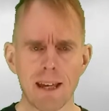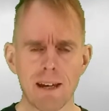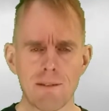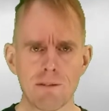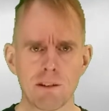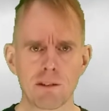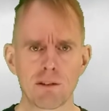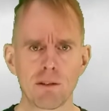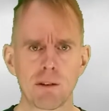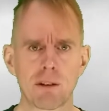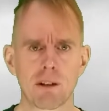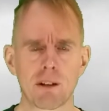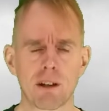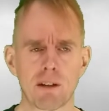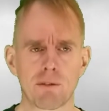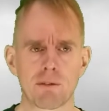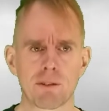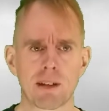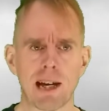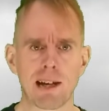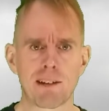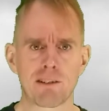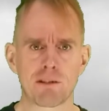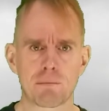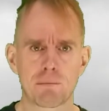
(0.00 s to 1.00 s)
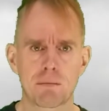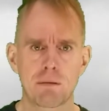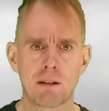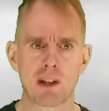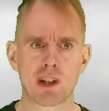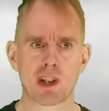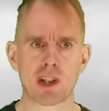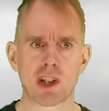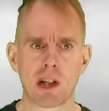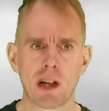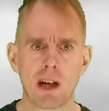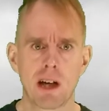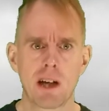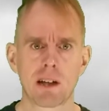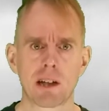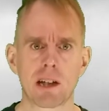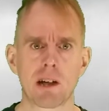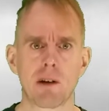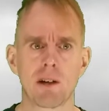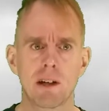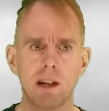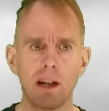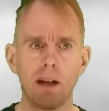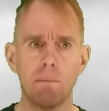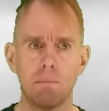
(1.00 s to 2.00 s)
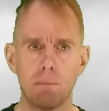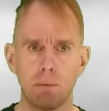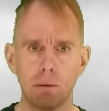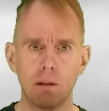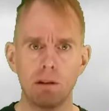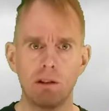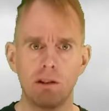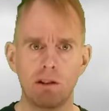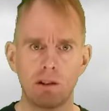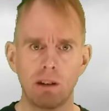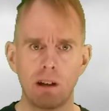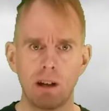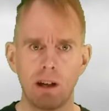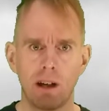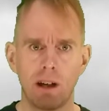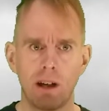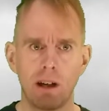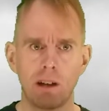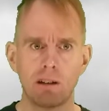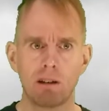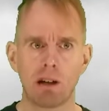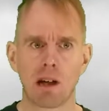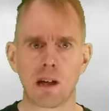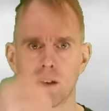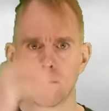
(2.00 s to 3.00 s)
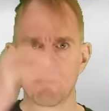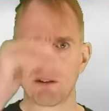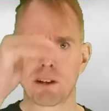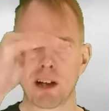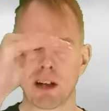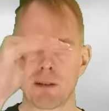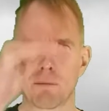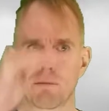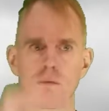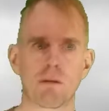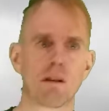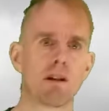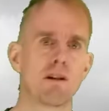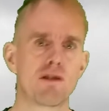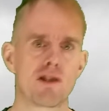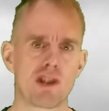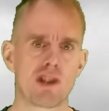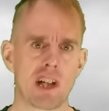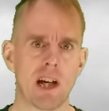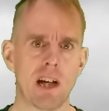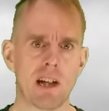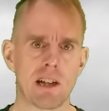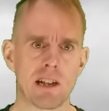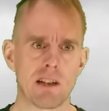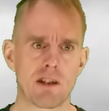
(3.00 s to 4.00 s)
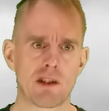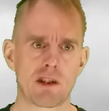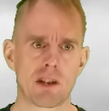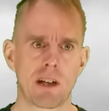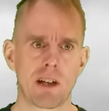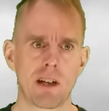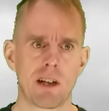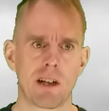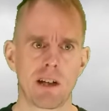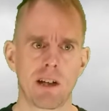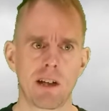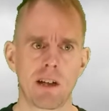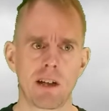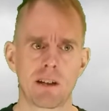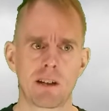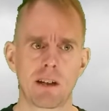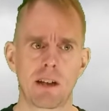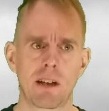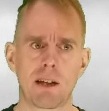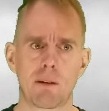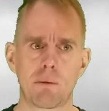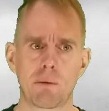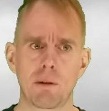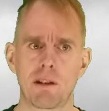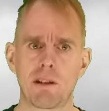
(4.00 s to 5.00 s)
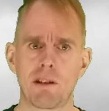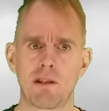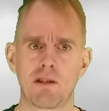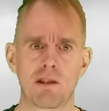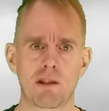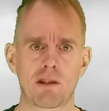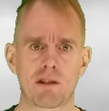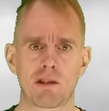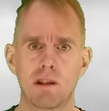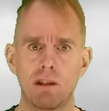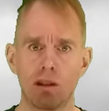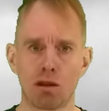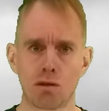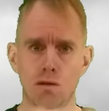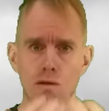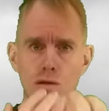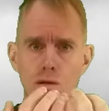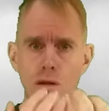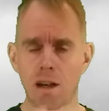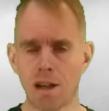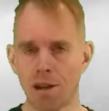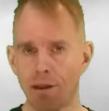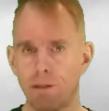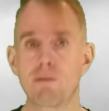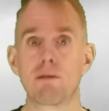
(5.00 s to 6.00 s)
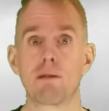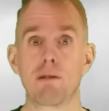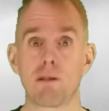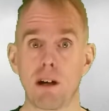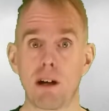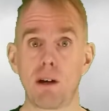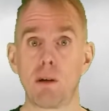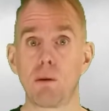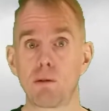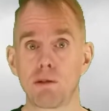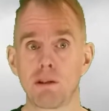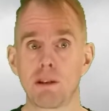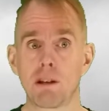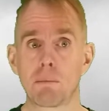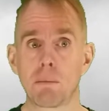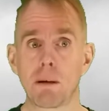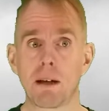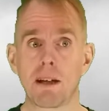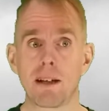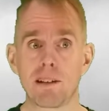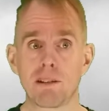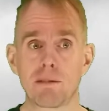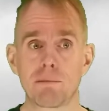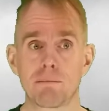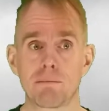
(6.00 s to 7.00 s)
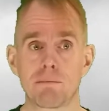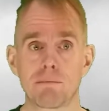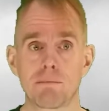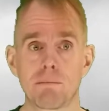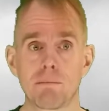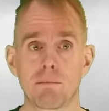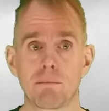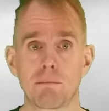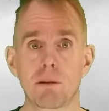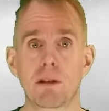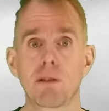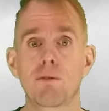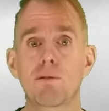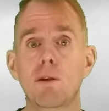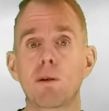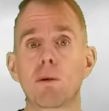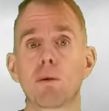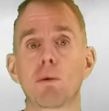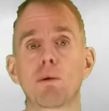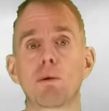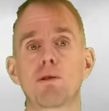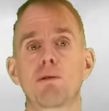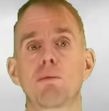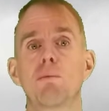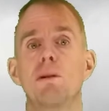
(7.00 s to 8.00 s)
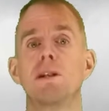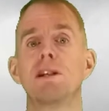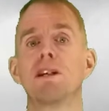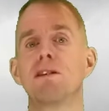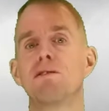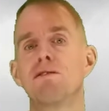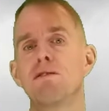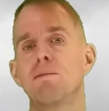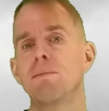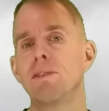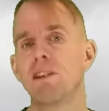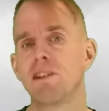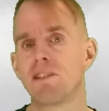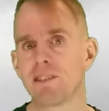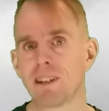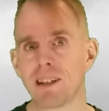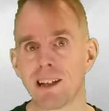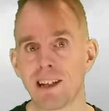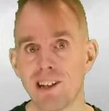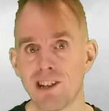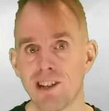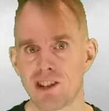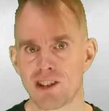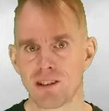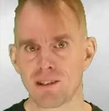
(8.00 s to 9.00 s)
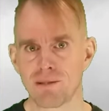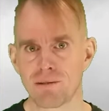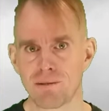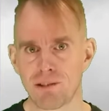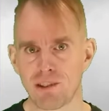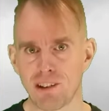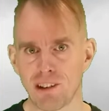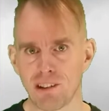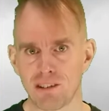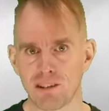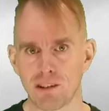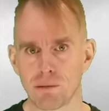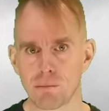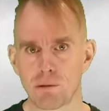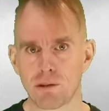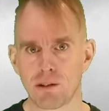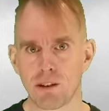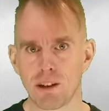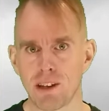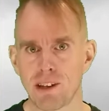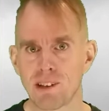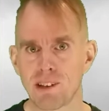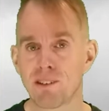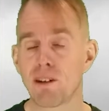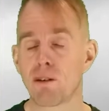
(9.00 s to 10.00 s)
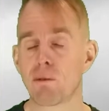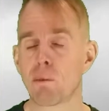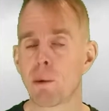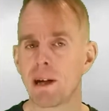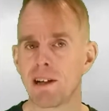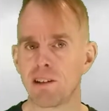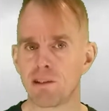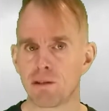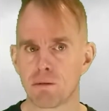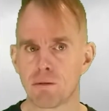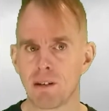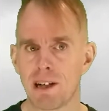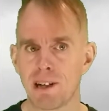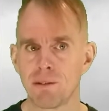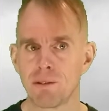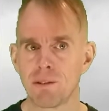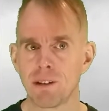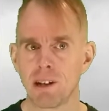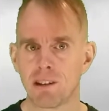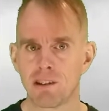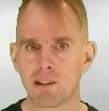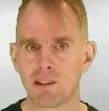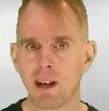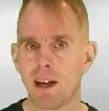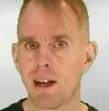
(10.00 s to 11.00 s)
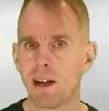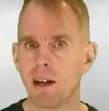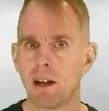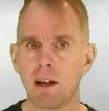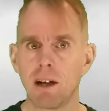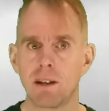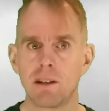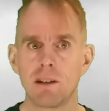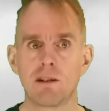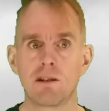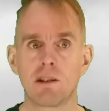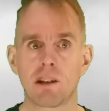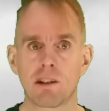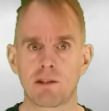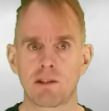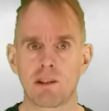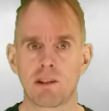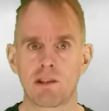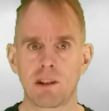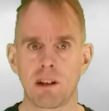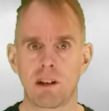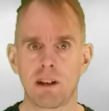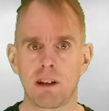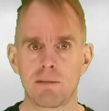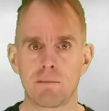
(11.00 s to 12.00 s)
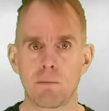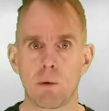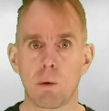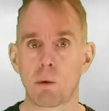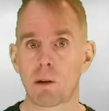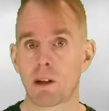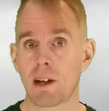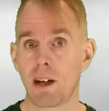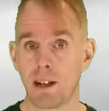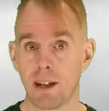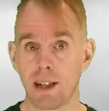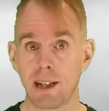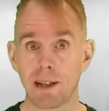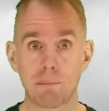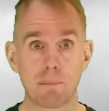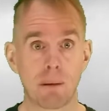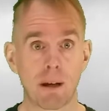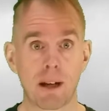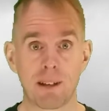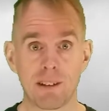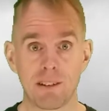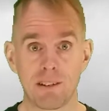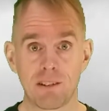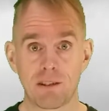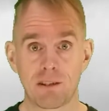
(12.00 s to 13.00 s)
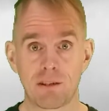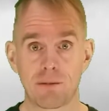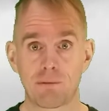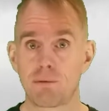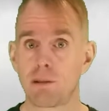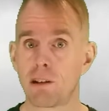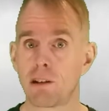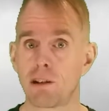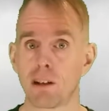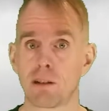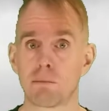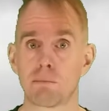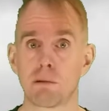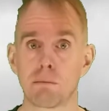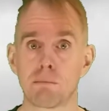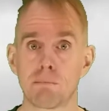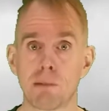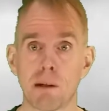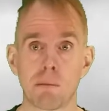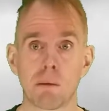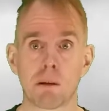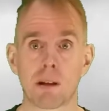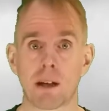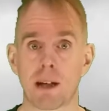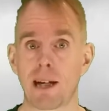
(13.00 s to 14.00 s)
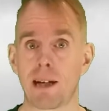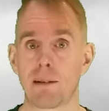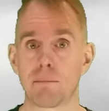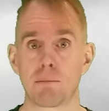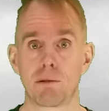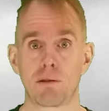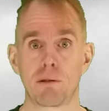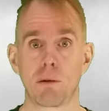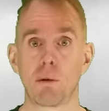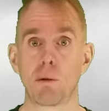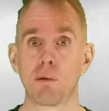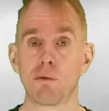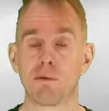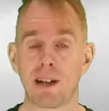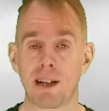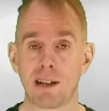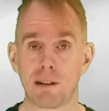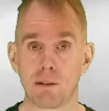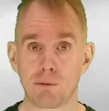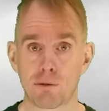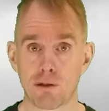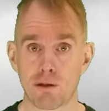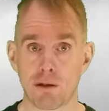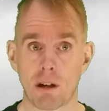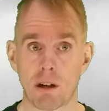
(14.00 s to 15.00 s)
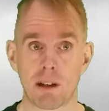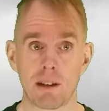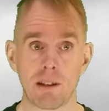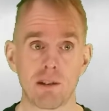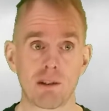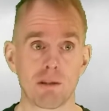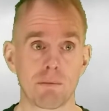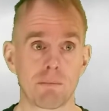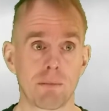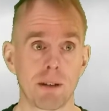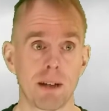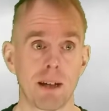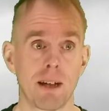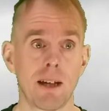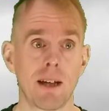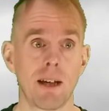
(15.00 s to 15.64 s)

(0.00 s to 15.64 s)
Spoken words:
if there's not enough gas pressure going upwards to overcome rho gh, the liquid is just going to drain through the holes in the plate. But of course, we know from distillation systems that there are ways around this, and you just design more cunning plates, for example, bubble caps or valve trays.